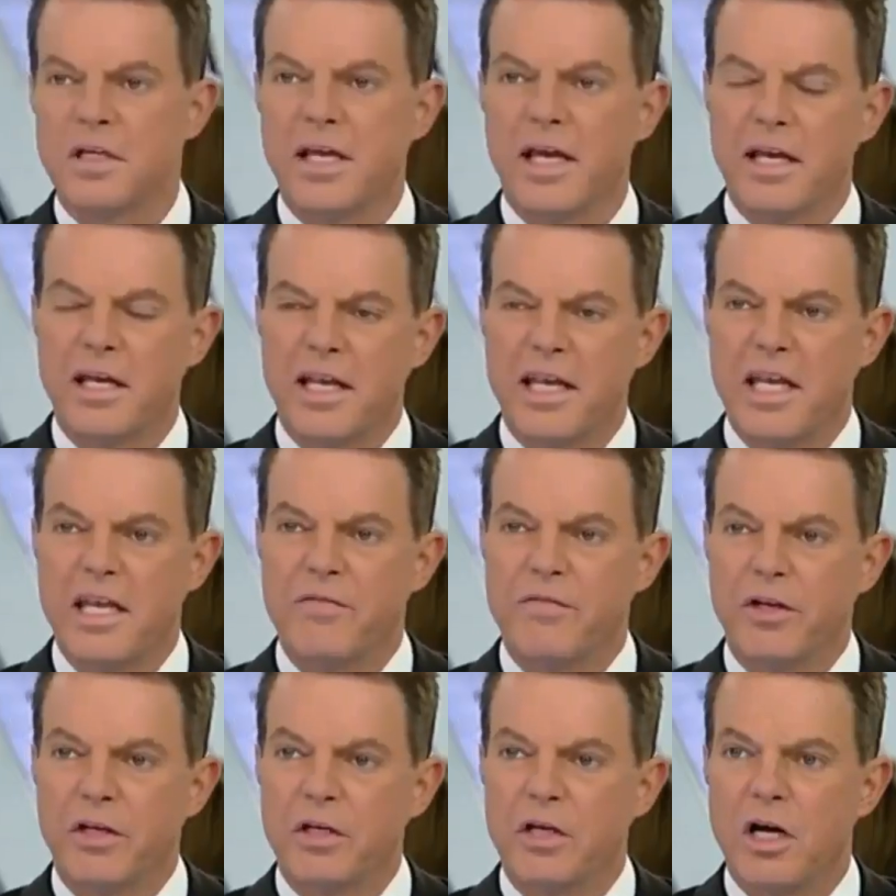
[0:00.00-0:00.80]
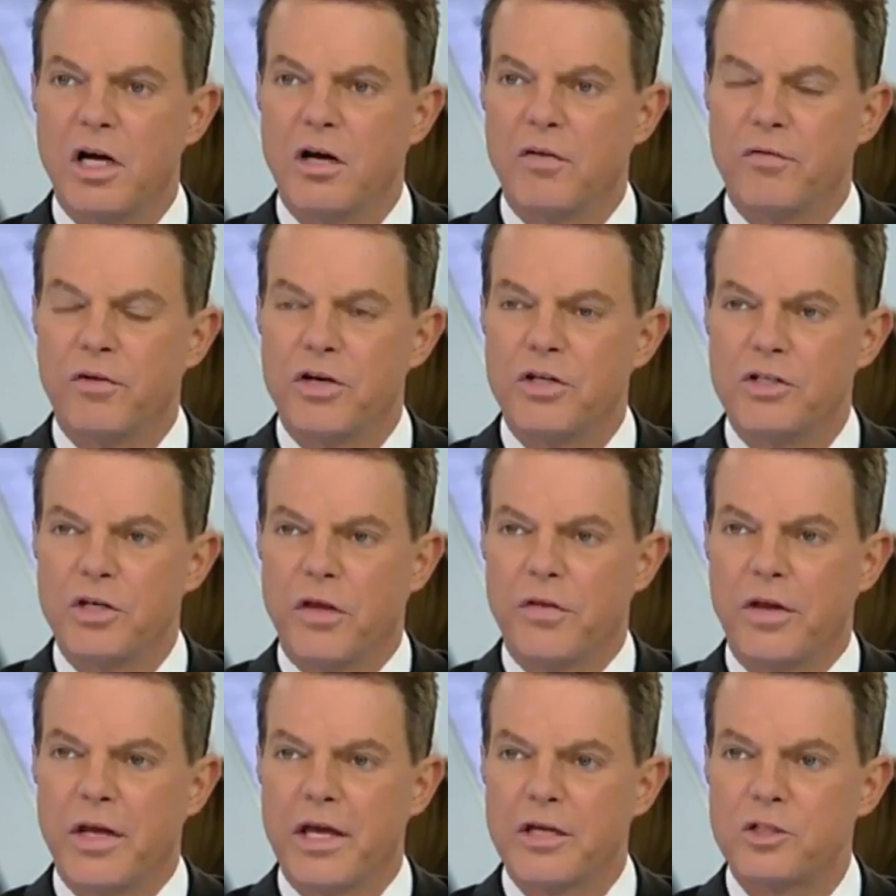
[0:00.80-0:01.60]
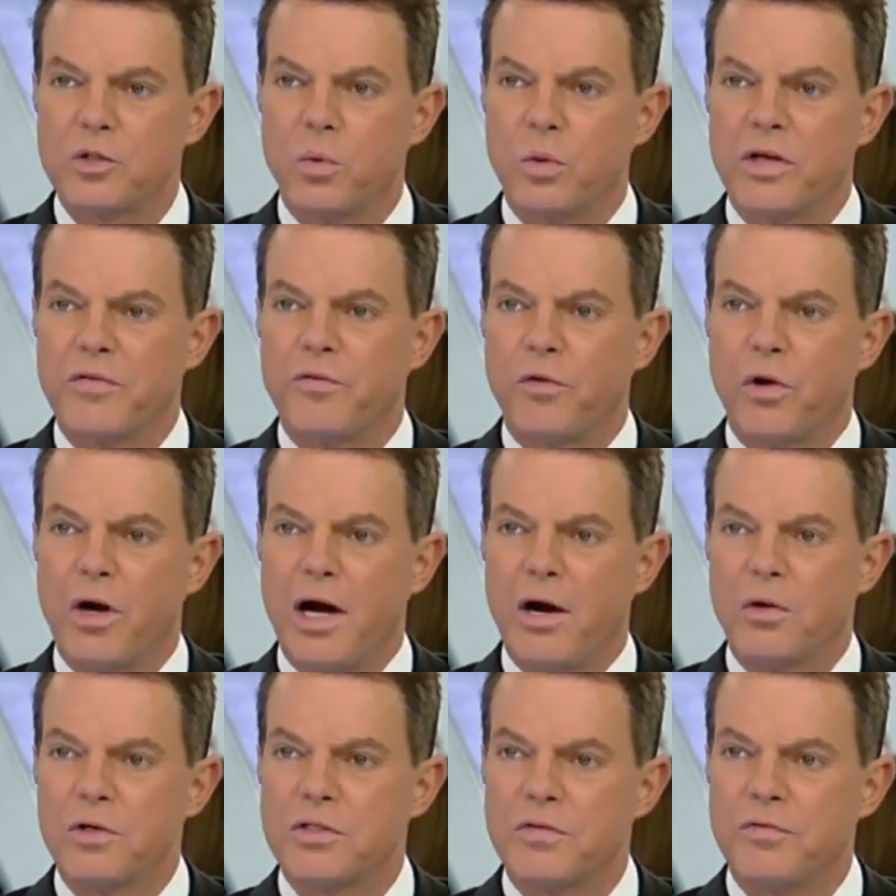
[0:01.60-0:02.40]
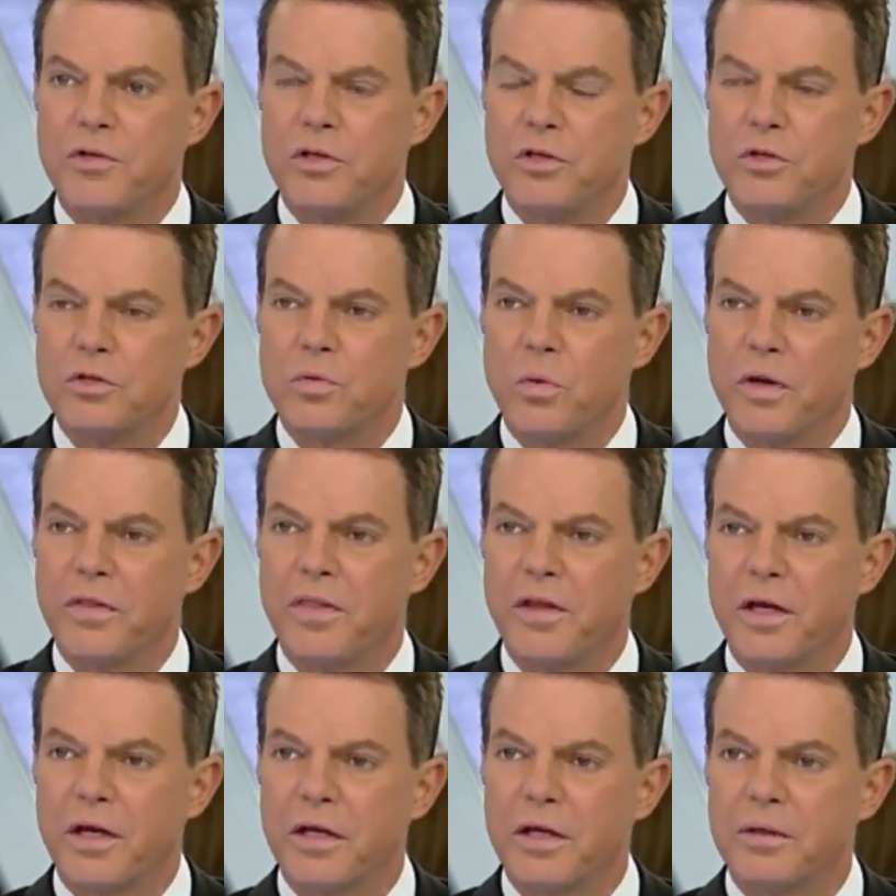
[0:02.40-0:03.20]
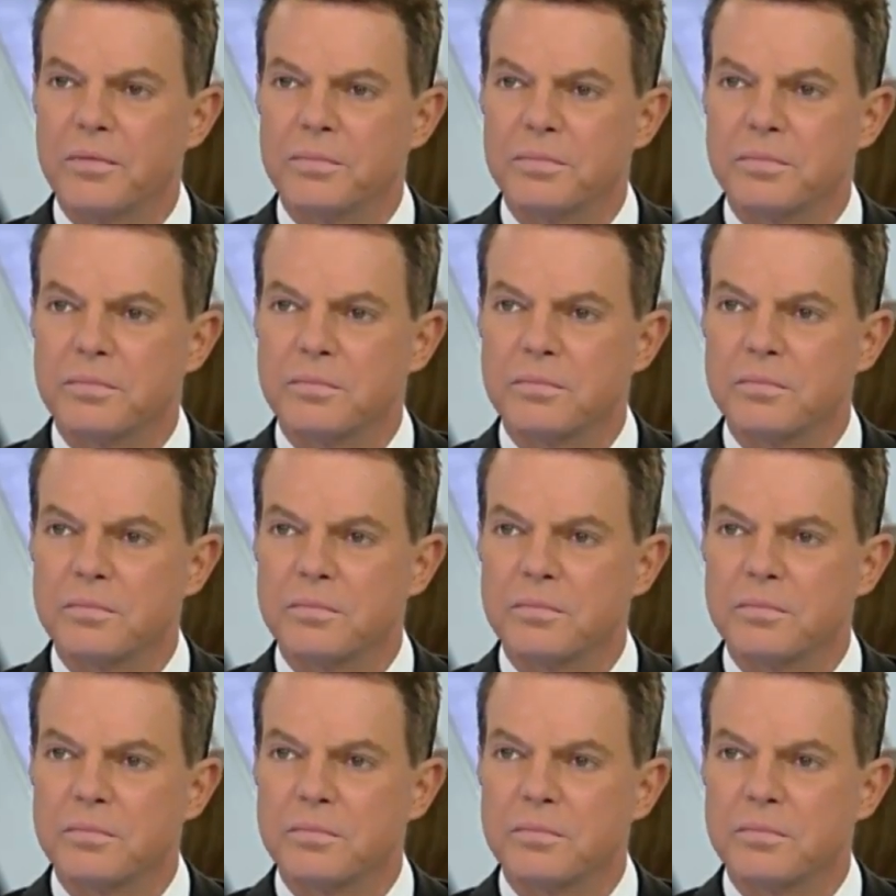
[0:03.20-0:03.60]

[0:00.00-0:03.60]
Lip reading: To get even coverage on the next 24 hours of news, what think?